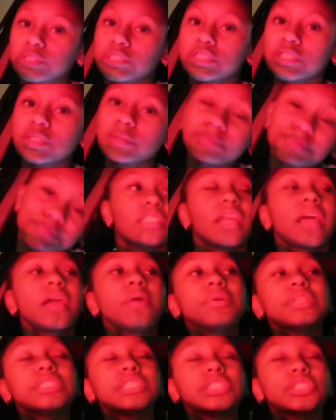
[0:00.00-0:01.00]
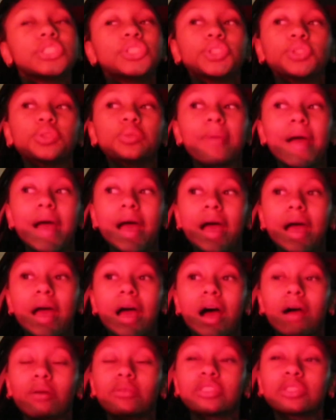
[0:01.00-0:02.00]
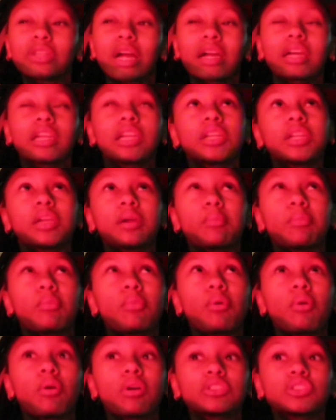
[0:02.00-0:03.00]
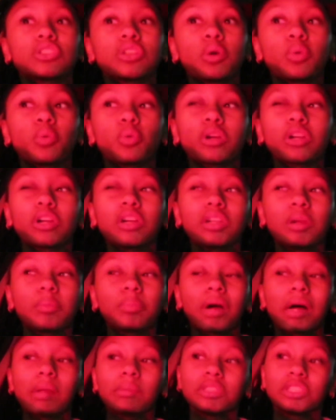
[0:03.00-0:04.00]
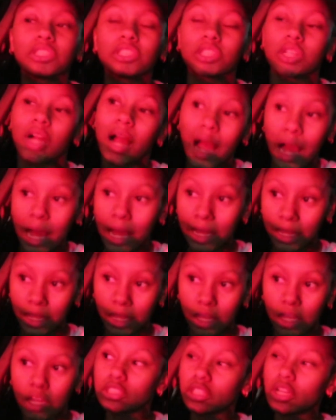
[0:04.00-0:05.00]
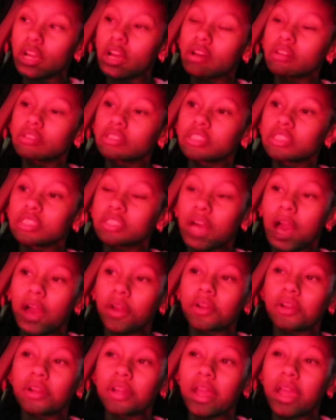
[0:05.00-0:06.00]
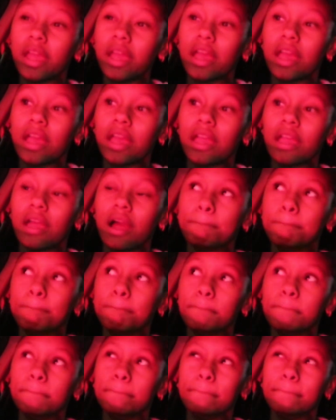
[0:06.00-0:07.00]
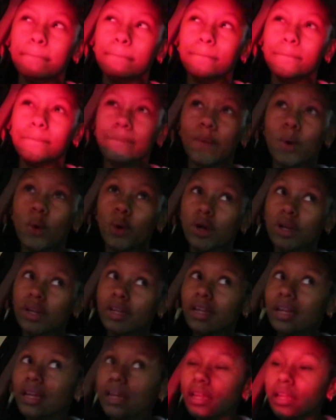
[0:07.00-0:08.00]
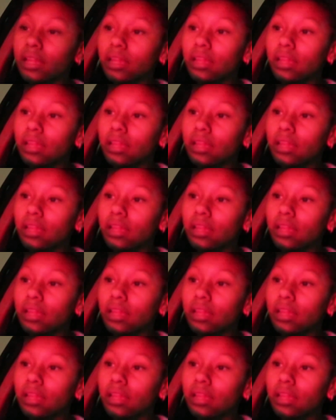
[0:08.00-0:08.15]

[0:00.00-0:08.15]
the gym. Today wasn't too bad. I wish I could have did more, so we're gonna probably try to go Saturday morning.